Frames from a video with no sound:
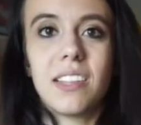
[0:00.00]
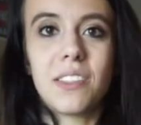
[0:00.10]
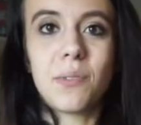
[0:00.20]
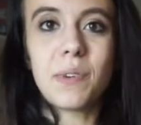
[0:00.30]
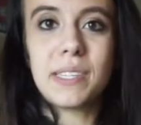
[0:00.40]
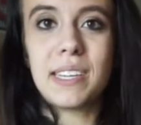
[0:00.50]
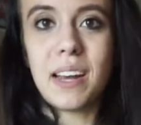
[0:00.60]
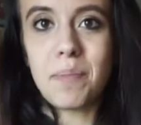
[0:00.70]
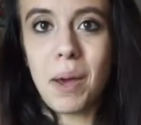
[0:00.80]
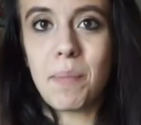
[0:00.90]
the reason
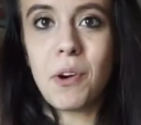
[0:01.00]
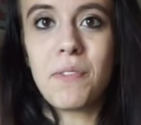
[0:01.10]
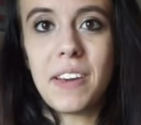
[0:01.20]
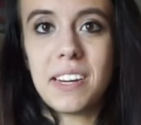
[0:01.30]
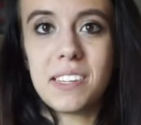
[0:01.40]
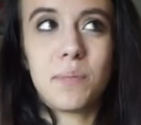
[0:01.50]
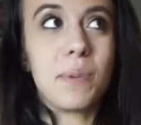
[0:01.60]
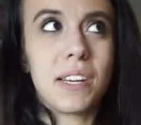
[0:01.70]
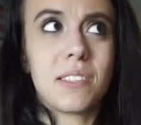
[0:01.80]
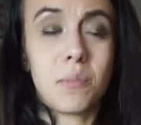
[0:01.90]
I'm not motivated is
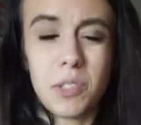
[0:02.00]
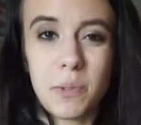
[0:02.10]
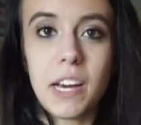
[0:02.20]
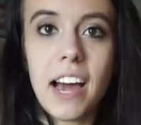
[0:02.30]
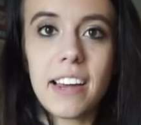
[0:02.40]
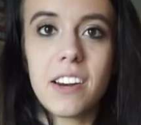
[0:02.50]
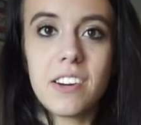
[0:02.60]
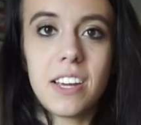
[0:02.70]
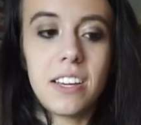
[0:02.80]
because I'm so tired.